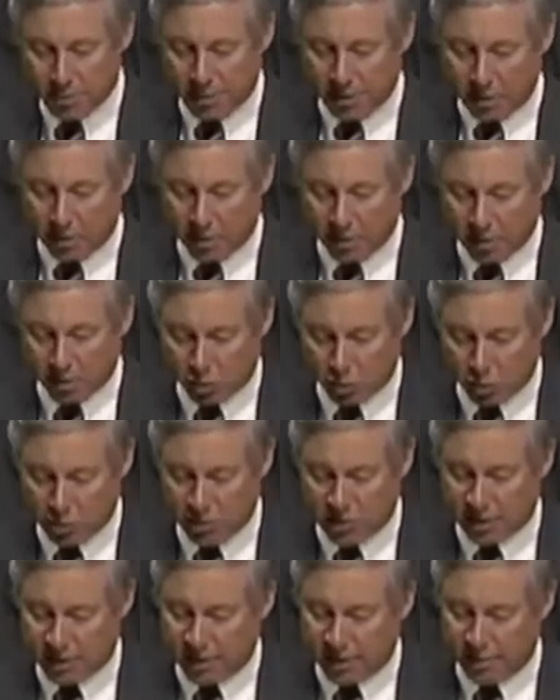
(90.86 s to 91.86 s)
bill
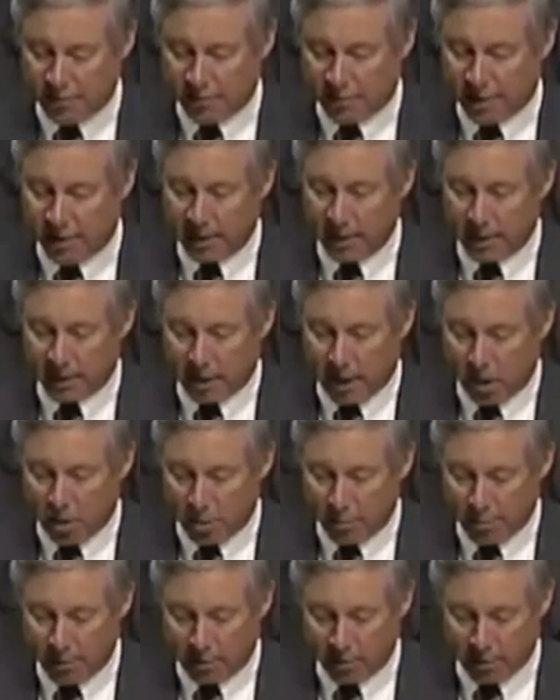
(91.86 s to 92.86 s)
includes significant
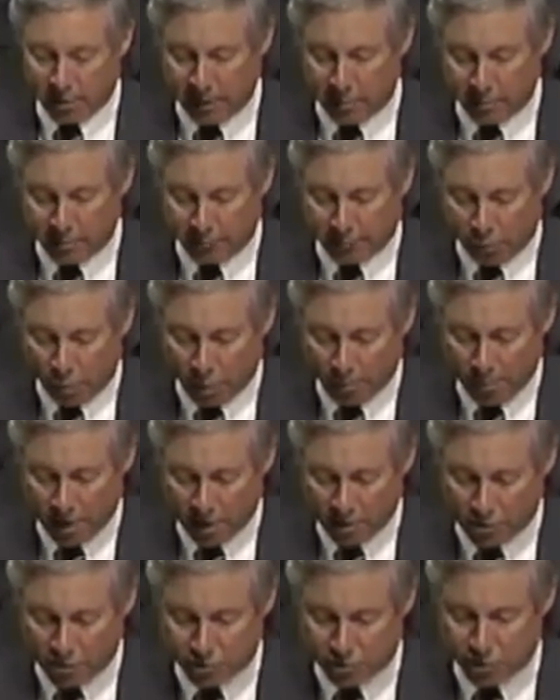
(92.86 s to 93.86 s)
accountability and reform
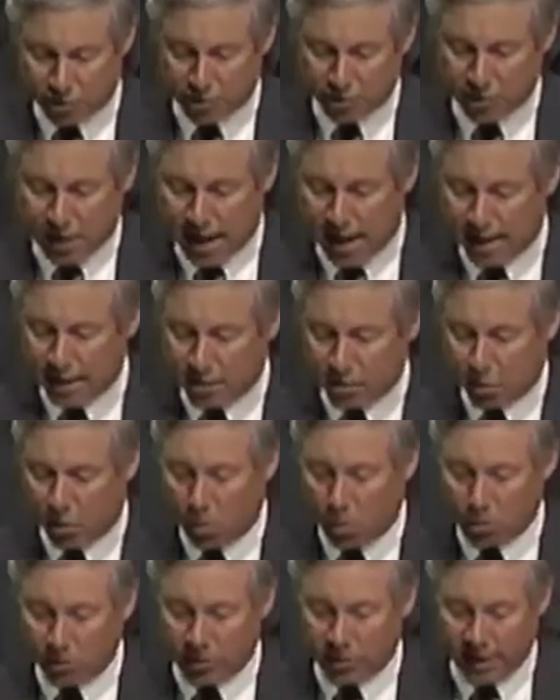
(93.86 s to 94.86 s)
measures designed to
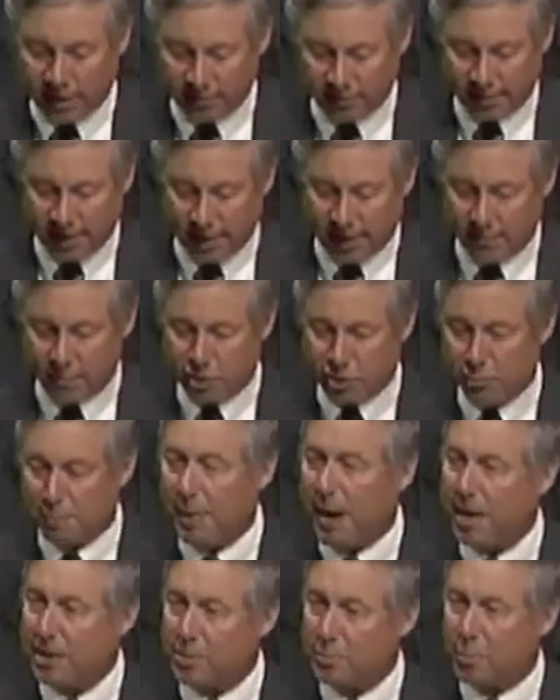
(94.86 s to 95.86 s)
hold the FDA
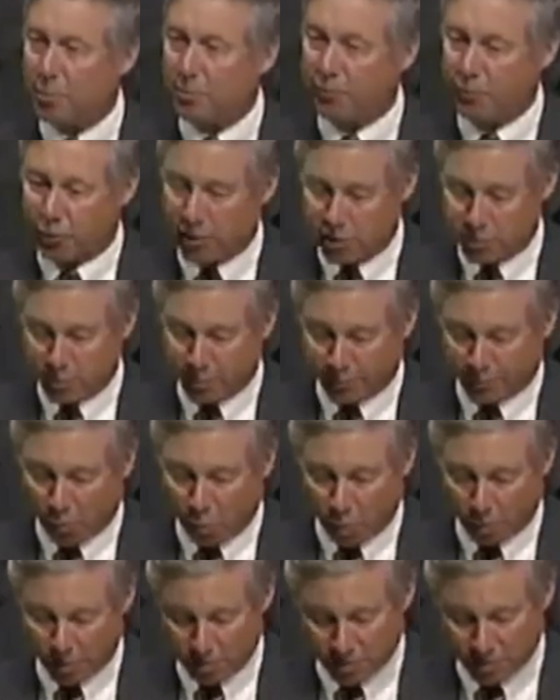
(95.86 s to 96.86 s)
responsible for its
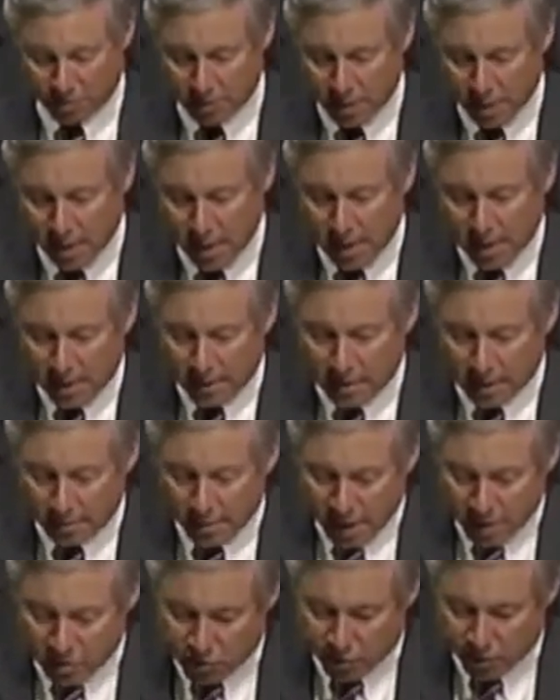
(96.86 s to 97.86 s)
performance. The
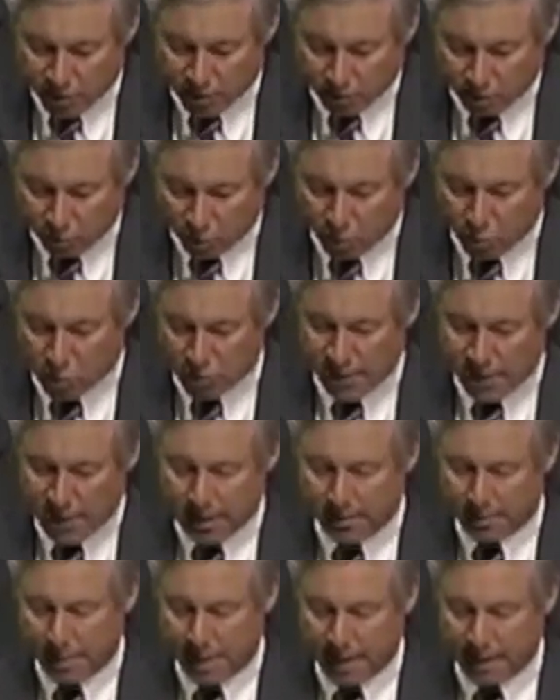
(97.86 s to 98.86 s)
measure includes
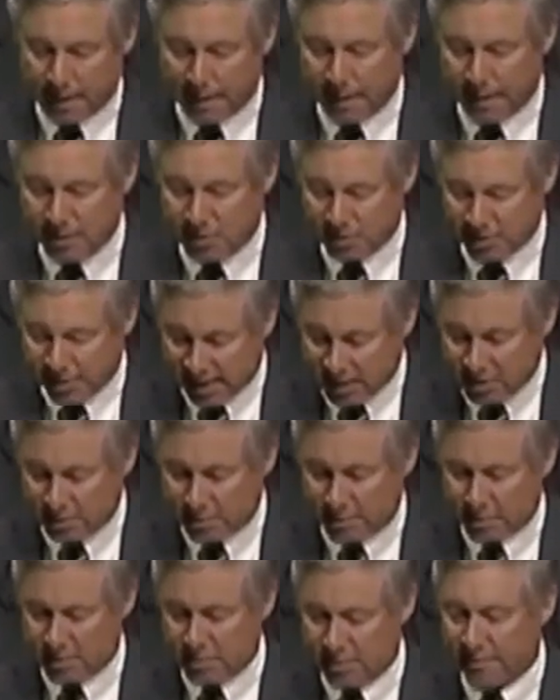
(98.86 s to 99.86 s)
independent
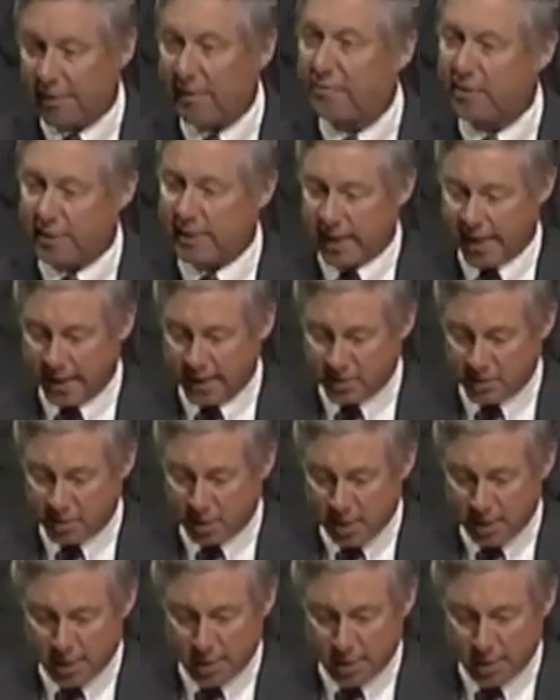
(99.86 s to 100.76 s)
assessments of FDA's